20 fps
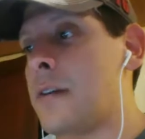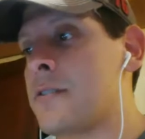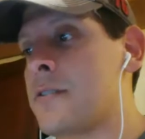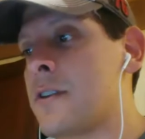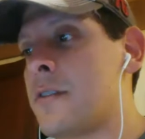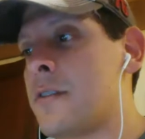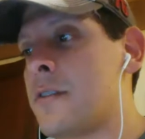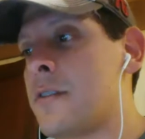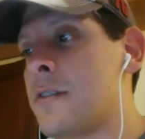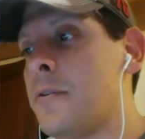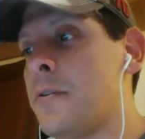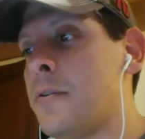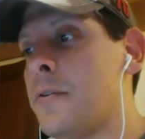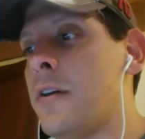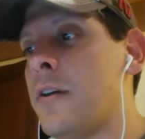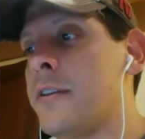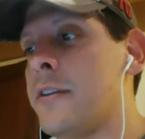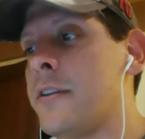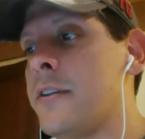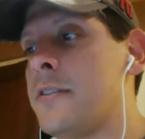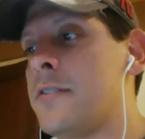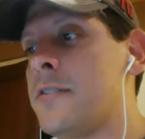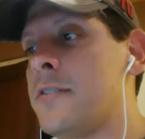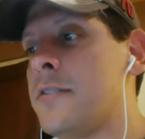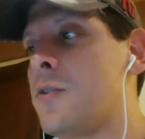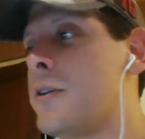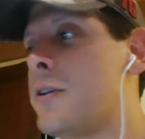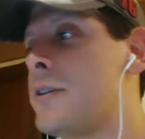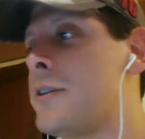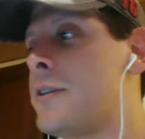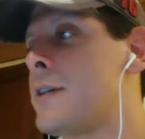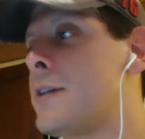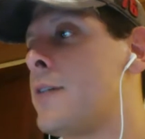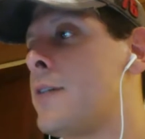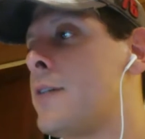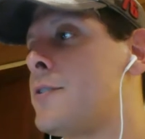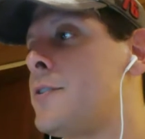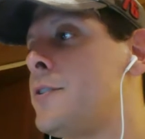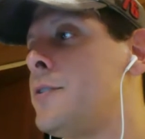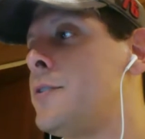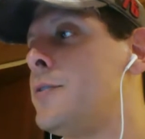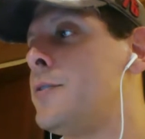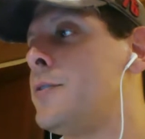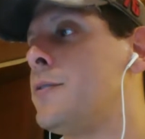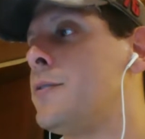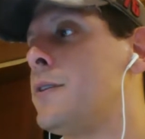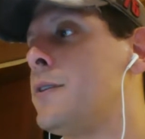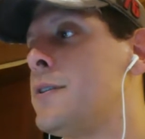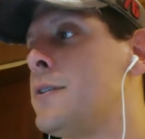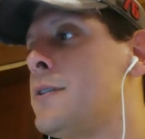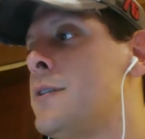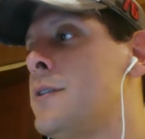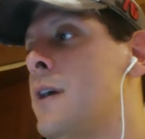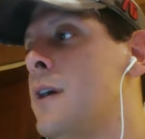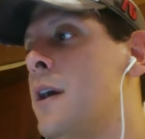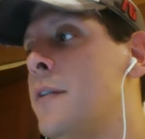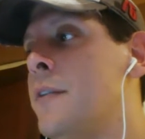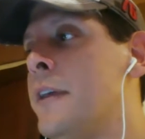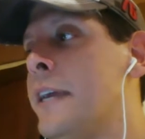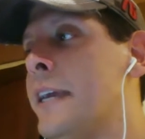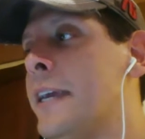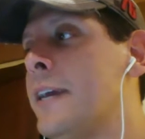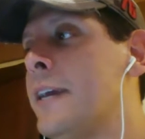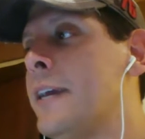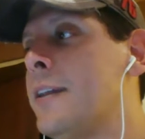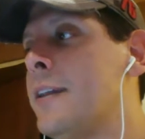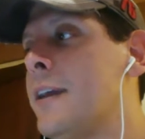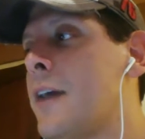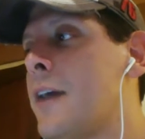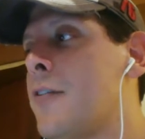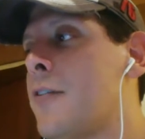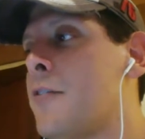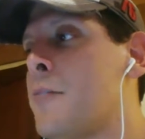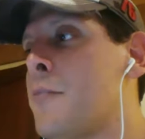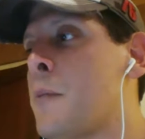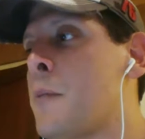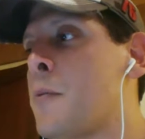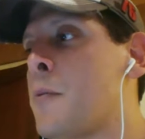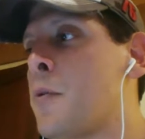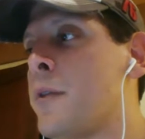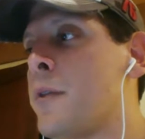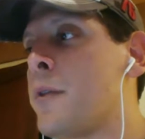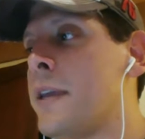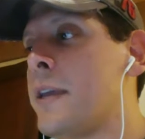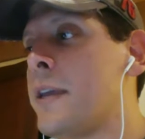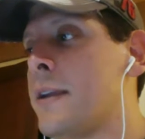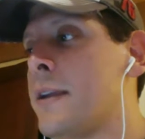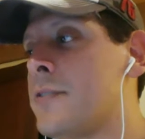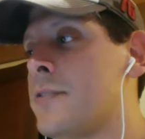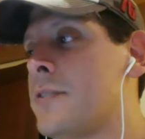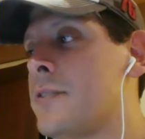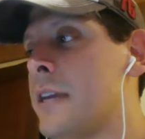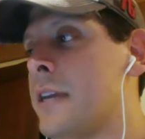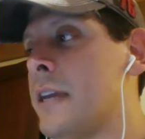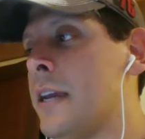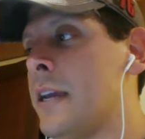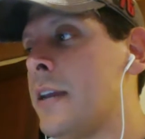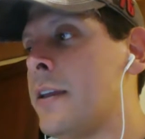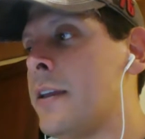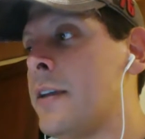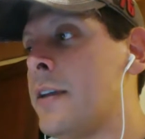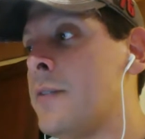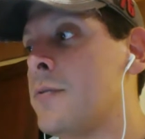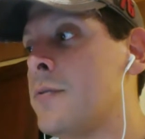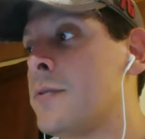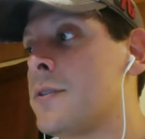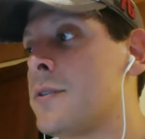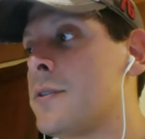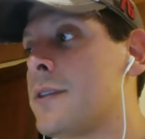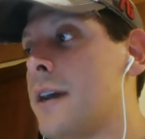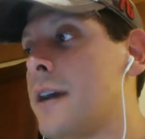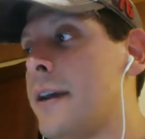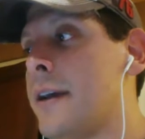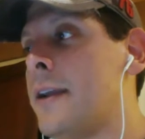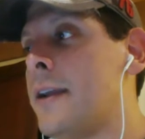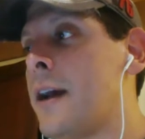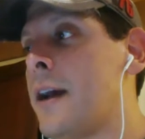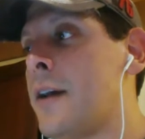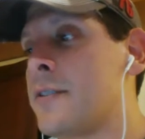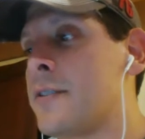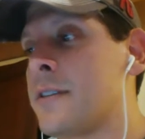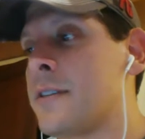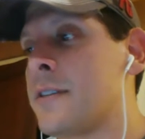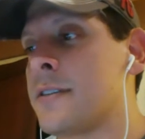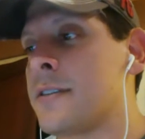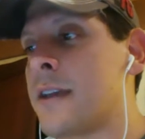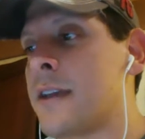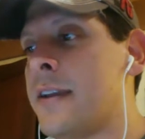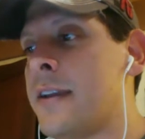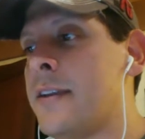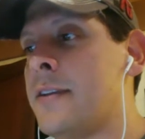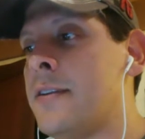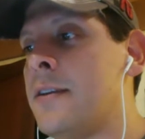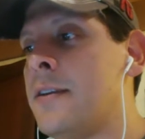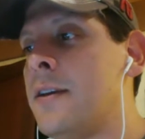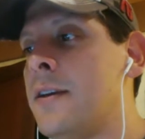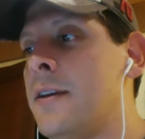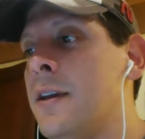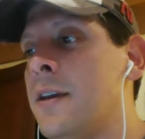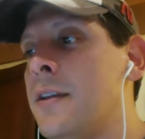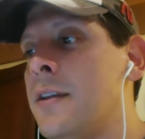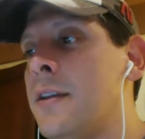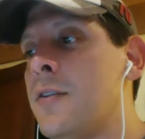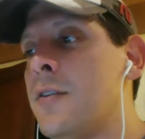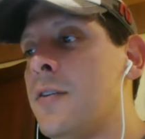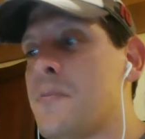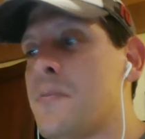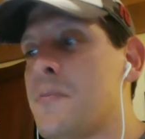start pulling all these toys out too, because the Inkling. I remember when they announced the Inkling, it was tight. I was excited. There was a